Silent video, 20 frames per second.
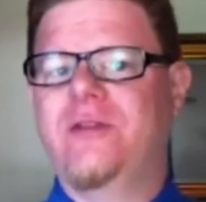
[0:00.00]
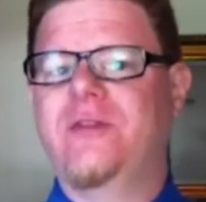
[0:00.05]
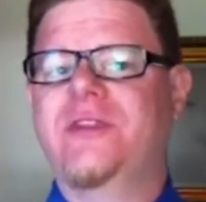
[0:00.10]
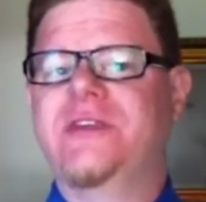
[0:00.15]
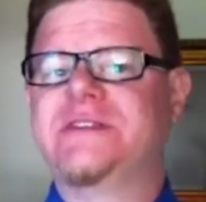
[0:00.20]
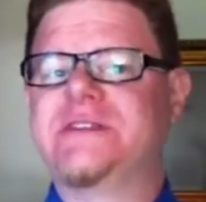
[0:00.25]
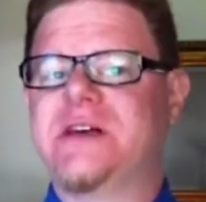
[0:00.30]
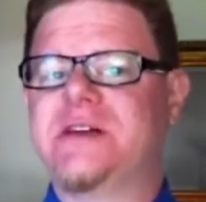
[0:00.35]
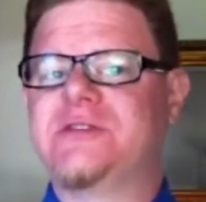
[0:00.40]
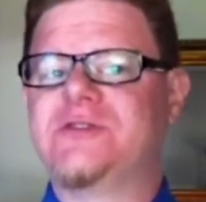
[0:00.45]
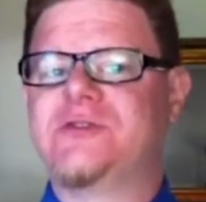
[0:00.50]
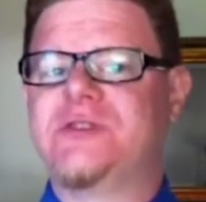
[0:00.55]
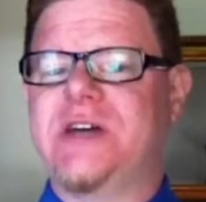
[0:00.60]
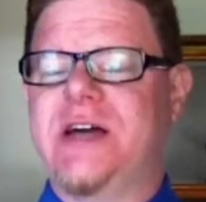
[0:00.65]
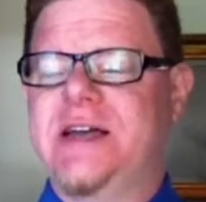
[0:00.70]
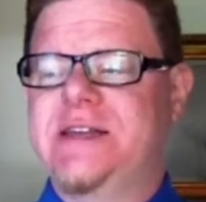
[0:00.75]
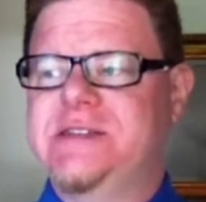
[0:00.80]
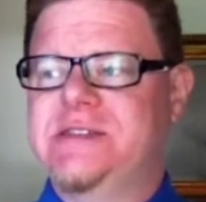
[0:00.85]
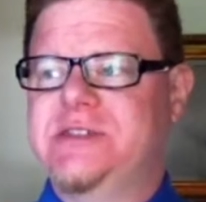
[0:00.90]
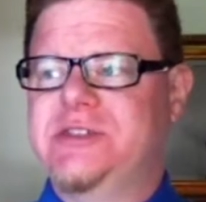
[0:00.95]
This also
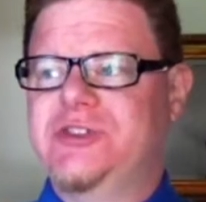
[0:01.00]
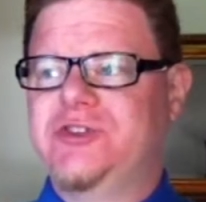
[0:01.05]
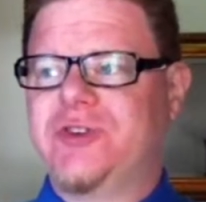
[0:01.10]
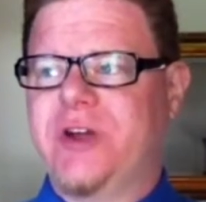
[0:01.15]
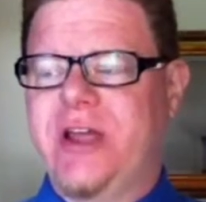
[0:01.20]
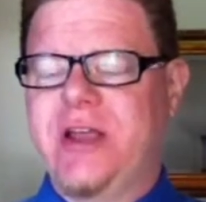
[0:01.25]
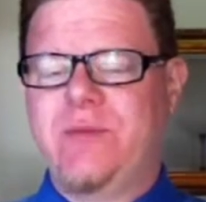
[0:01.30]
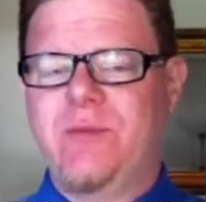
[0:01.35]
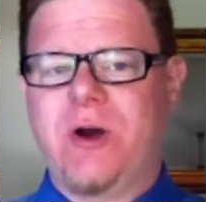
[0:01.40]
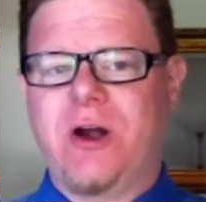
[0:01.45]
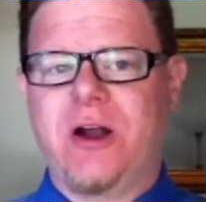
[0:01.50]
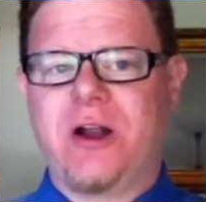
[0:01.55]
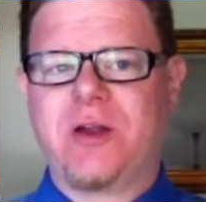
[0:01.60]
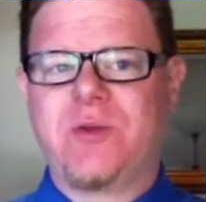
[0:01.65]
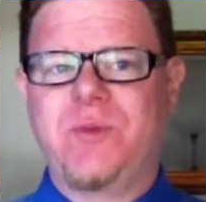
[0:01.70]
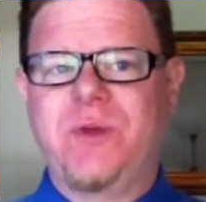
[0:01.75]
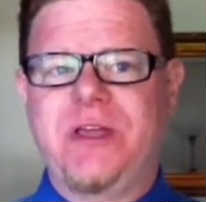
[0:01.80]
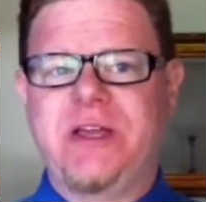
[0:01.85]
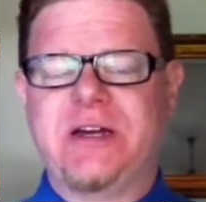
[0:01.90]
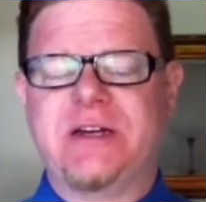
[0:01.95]
ties into
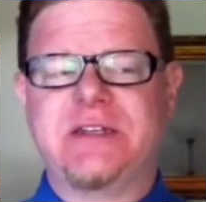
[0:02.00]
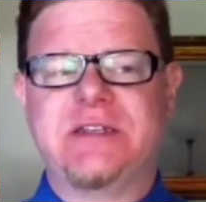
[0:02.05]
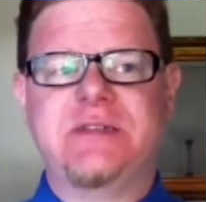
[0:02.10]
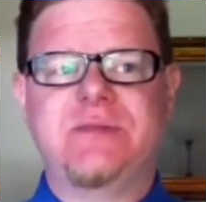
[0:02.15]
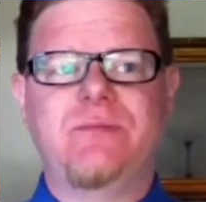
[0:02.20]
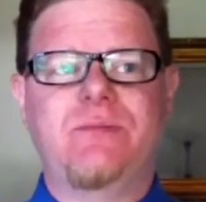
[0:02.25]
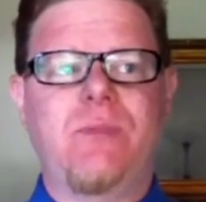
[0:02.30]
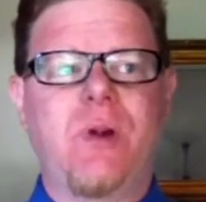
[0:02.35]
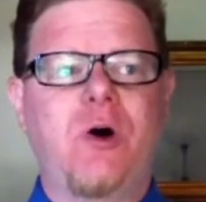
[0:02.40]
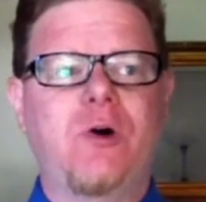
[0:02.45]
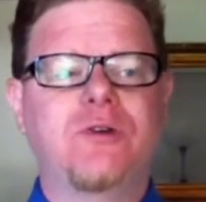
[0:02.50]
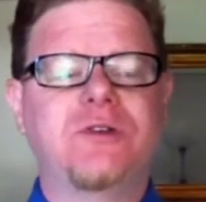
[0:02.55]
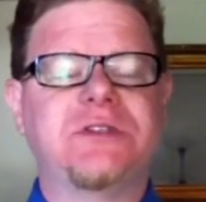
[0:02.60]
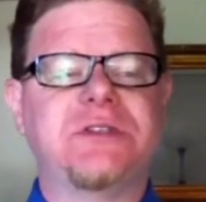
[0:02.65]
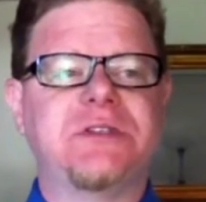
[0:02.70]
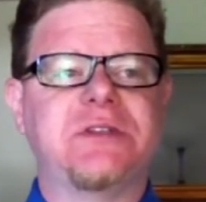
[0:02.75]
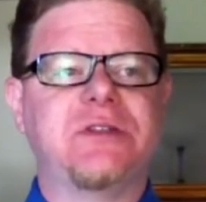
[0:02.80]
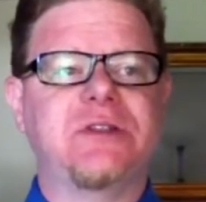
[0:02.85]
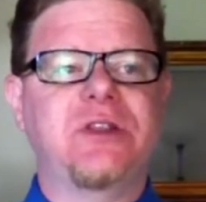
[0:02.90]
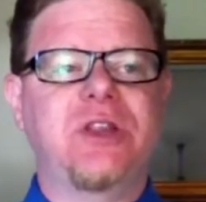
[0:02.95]
trademark because
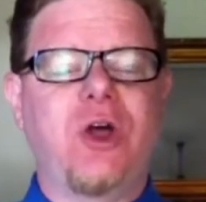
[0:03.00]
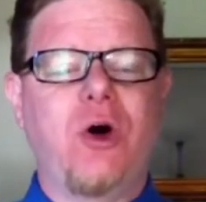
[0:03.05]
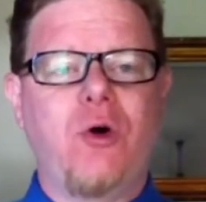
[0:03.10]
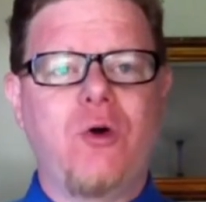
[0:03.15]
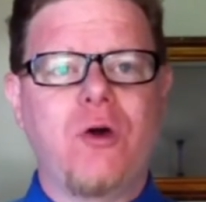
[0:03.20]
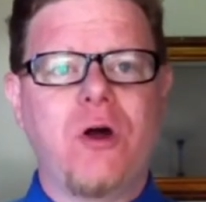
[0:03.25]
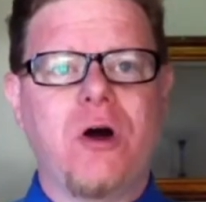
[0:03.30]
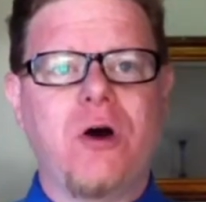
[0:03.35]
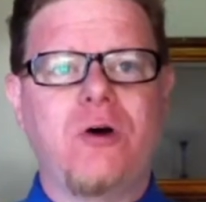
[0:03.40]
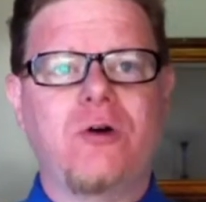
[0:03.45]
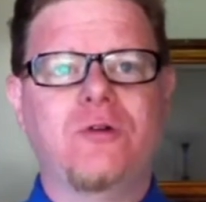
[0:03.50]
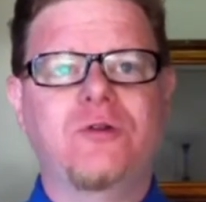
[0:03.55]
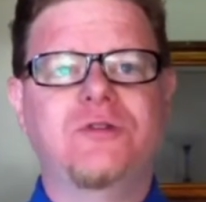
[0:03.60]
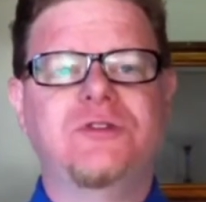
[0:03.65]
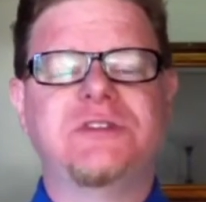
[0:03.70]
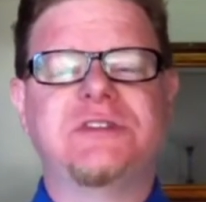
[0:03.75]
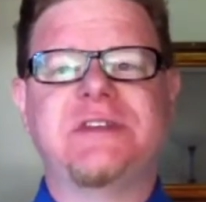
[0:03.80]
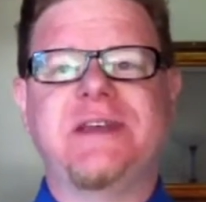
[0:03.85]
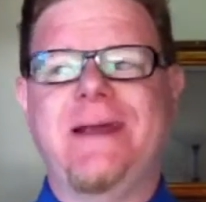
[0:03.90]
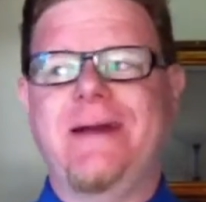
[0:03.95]
most
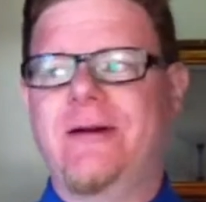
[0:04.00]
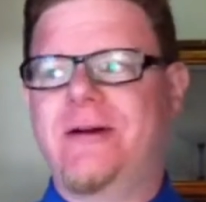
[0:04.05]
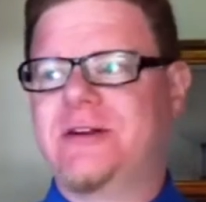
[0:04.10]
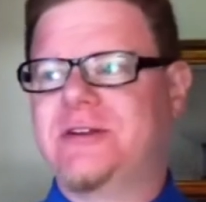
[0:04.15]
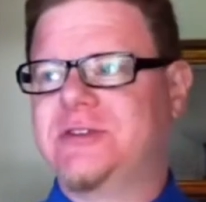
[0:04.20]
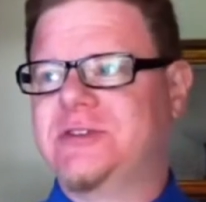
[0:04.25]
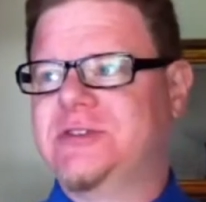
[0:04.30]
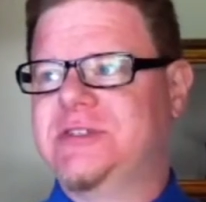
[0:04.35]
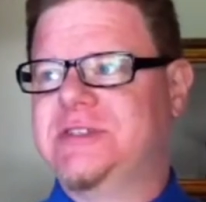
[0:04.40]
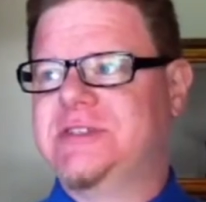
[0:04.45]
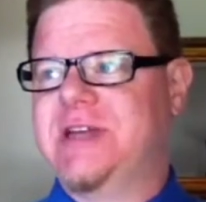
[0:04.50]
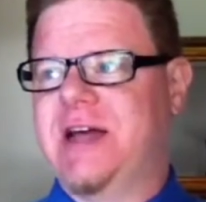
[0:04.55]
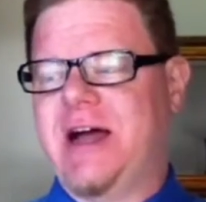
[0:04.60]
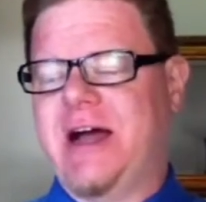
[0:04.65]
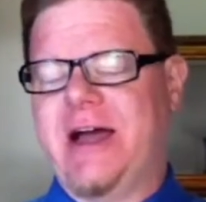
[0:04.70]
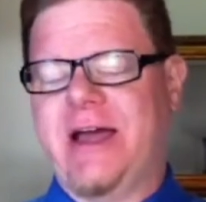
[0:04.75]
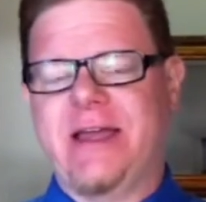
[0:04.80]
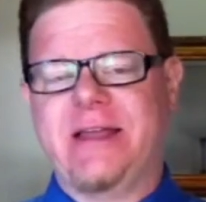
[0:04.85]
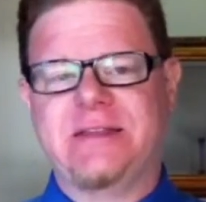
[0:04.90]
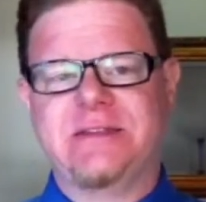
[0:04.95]
logos, character
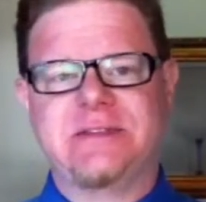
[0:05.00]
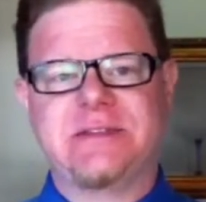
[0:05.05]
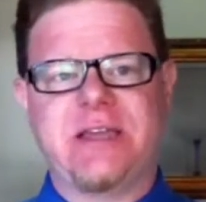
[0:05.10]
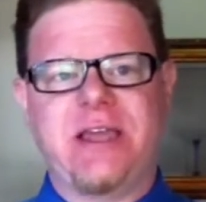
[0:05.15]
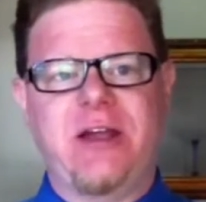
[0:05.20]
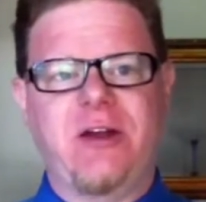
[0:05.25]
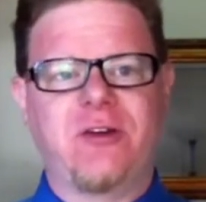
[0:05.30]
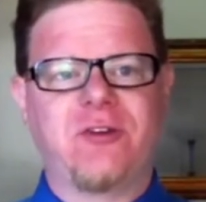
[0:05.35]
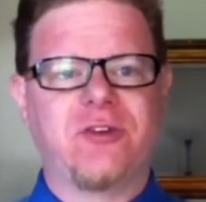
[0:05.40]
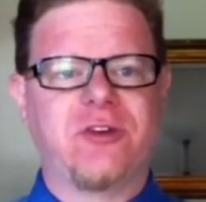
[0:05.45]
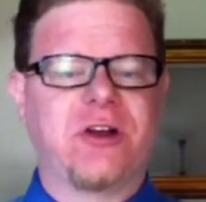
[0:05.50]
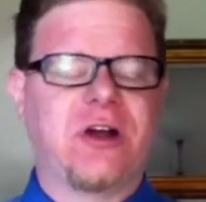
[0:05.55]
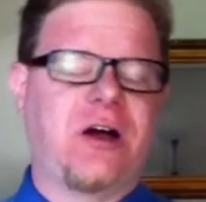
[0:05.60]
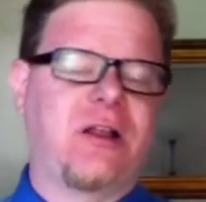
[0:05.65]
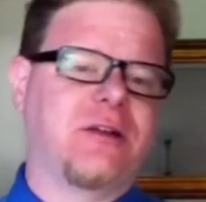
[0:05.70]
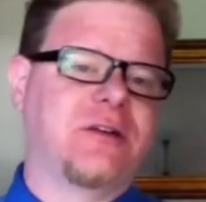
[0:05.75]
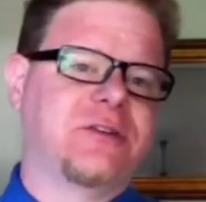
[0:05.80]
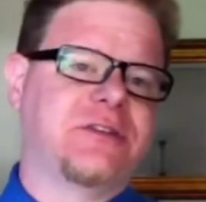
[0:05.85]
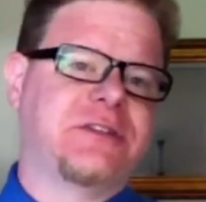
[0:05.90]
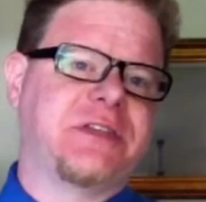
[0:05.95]
designs, character
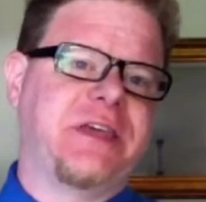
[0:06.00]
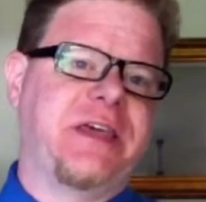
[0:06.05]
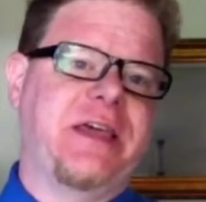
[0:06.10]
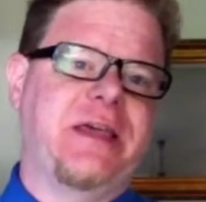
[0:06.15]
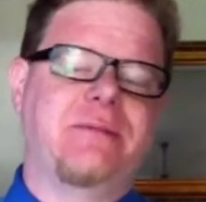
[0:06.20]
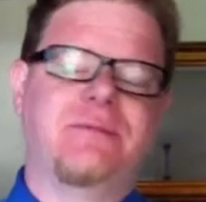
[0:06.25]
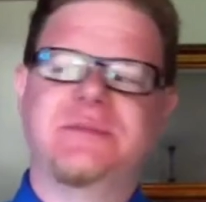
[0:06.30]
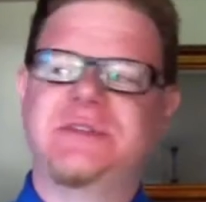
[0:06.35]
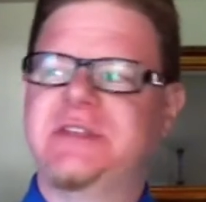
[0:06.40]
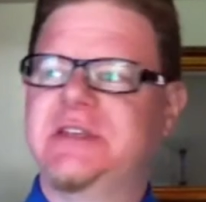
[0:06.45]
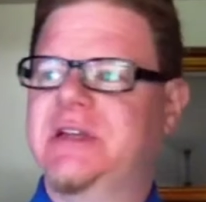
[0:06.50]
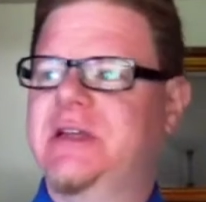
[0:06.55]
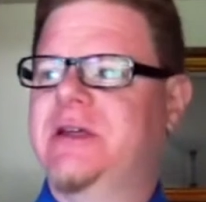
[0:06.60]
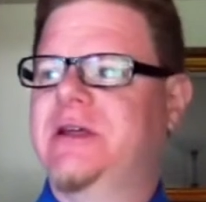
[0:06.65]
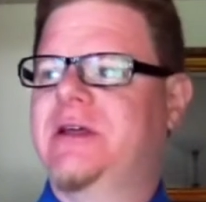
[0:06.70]
color schemes,